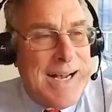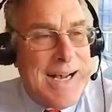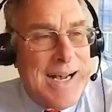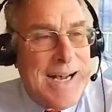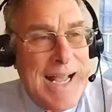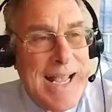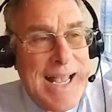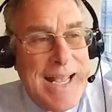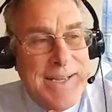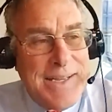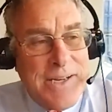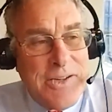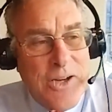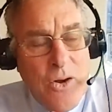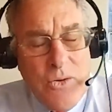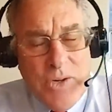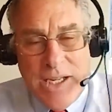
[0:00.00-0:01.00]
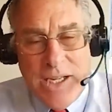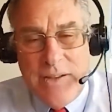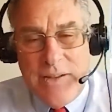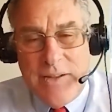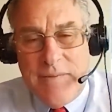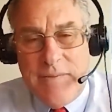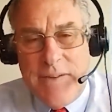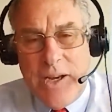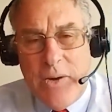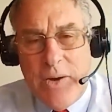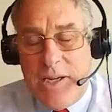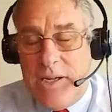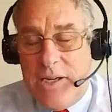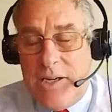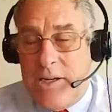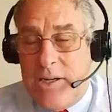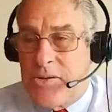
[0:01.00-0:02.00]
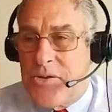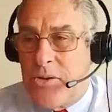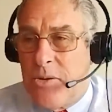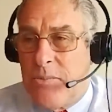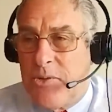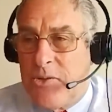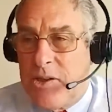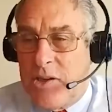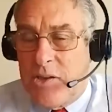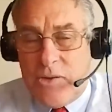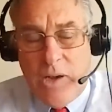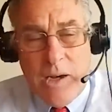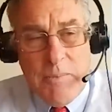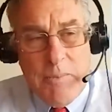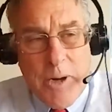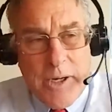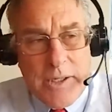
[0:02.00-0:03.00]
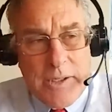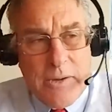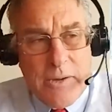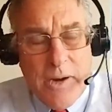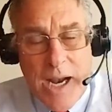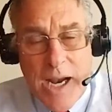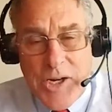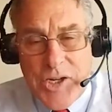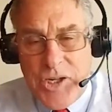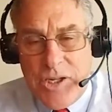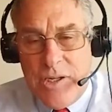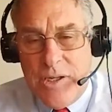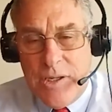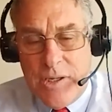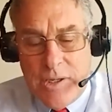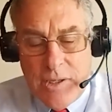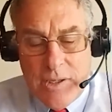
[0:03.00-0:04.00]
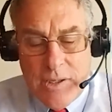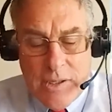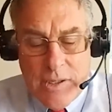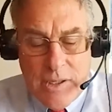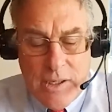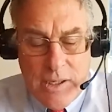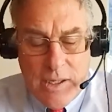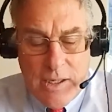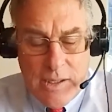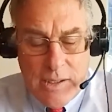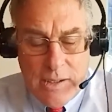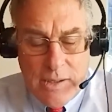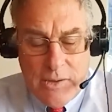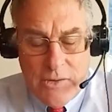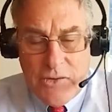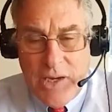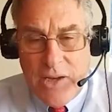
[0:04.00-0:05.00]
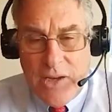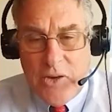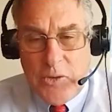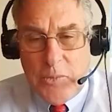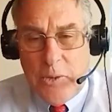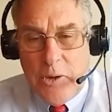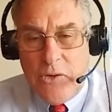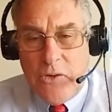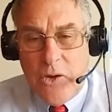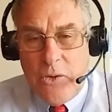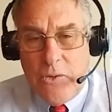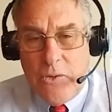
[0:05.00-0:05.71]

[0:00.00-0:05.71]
And I don't, in the very near term, see a stock market crash. Stansberry's